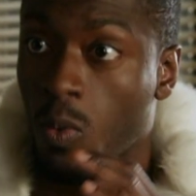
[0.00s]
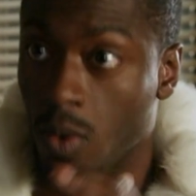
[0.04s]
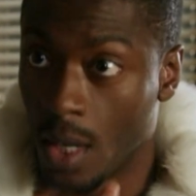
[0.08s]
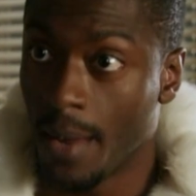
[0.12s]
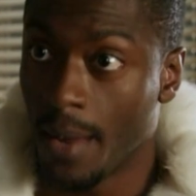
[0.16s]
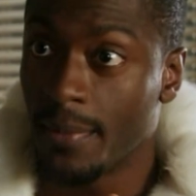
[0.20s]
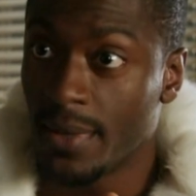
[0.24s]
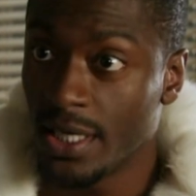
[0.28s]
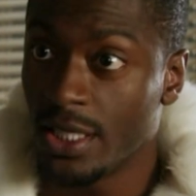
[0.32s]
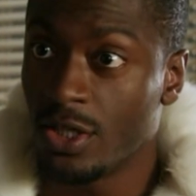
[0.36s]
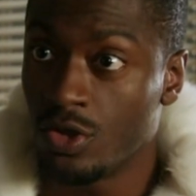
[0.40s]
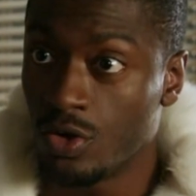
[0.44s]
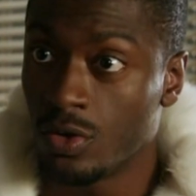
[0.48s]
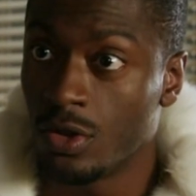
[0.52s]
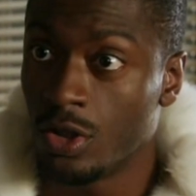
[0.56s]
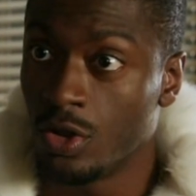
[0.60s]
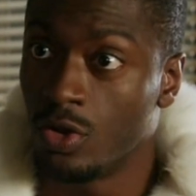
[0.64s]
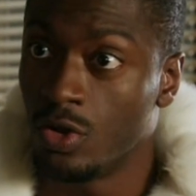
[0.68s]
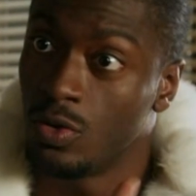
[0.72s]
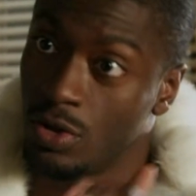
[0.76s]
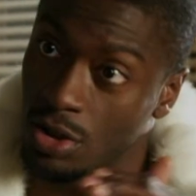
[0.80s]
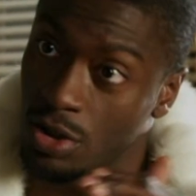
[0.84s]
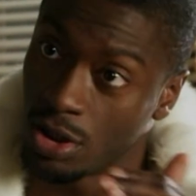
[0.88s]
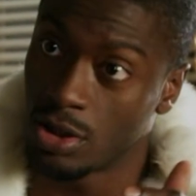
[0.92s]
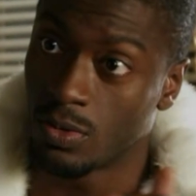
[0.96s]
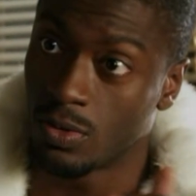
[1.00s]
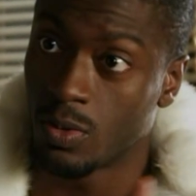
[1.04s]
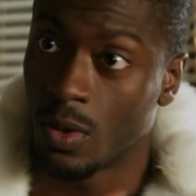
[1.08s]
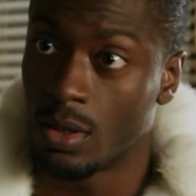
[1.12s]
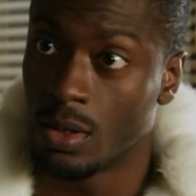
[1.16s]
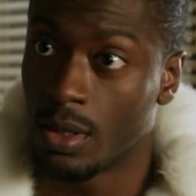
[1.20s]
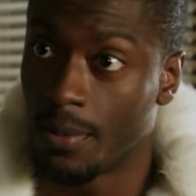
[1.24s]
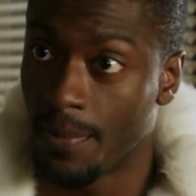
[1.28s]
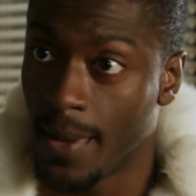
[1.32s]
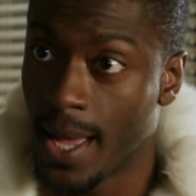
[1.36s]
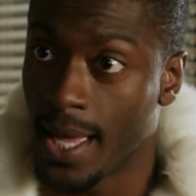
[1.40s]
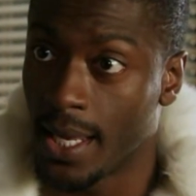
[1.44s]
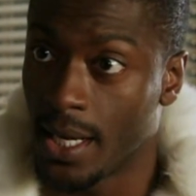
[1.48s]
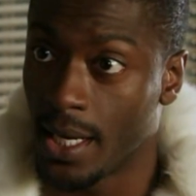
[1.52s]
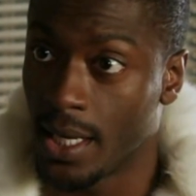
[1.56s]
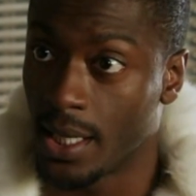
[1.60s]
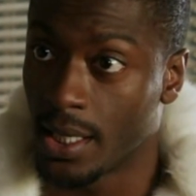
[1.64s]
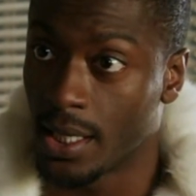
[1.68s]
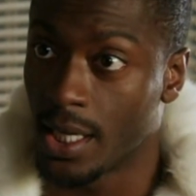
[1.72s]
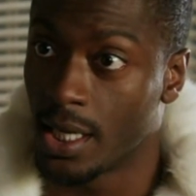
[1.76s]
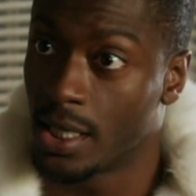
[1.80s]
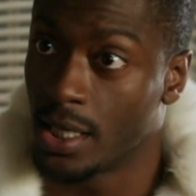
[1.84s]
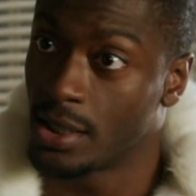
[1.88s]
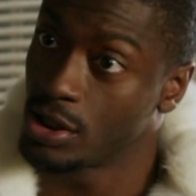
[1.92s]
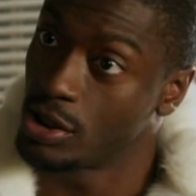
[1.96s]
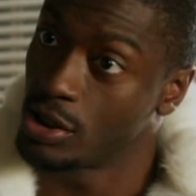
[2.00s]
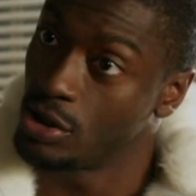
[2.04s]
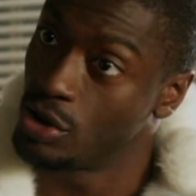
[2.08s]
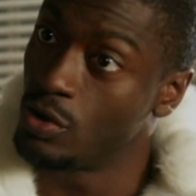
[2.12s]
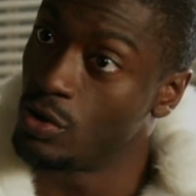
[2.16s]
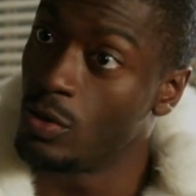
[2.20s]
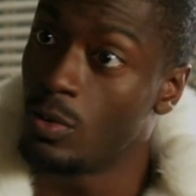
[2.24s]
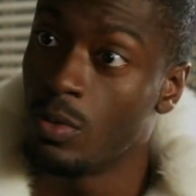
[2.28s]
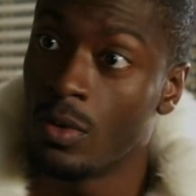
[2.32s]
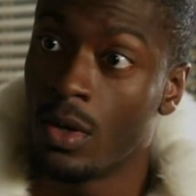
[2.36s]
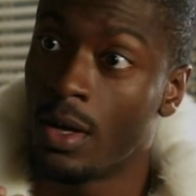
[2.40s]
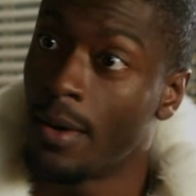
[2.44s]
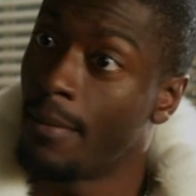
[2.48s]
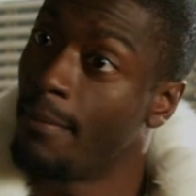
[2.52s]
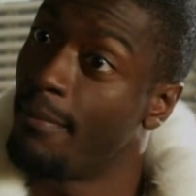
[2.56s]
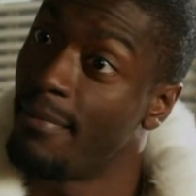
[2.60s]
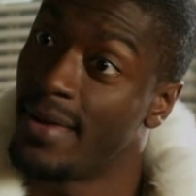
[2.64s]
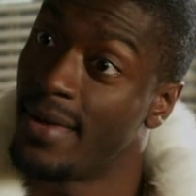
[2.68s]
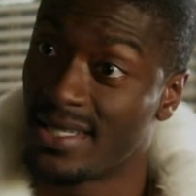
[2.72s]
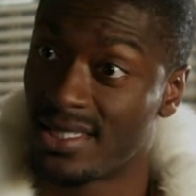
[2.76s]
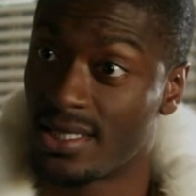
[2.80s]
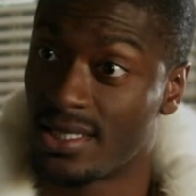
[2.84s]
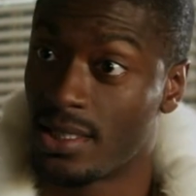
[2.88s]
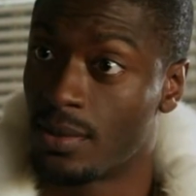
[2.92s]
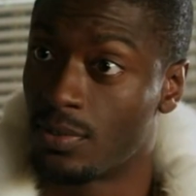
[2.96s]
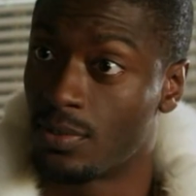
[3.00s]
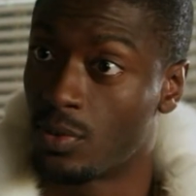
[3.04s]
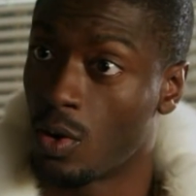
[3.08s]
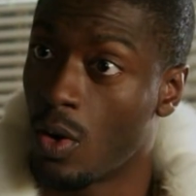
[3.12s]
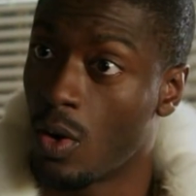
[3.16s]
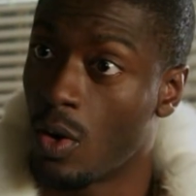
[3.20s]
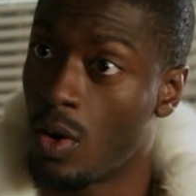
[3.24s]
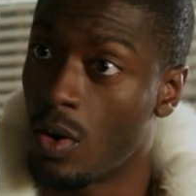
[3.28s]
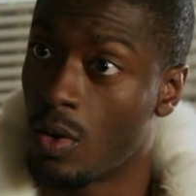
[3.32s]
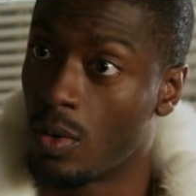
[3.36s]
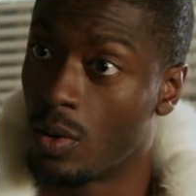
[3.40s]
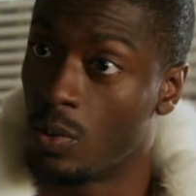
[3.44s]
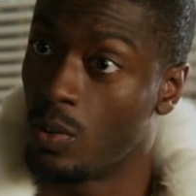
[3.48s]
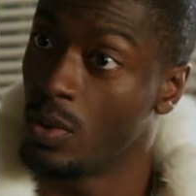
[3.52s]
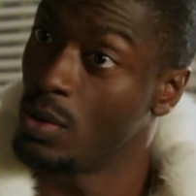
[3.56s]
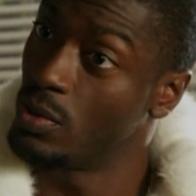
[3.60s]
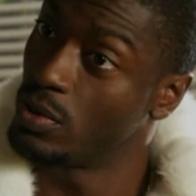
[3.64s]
What I'm gonna need you to do is just roll up out of here, cuz, cause you messing up the aura.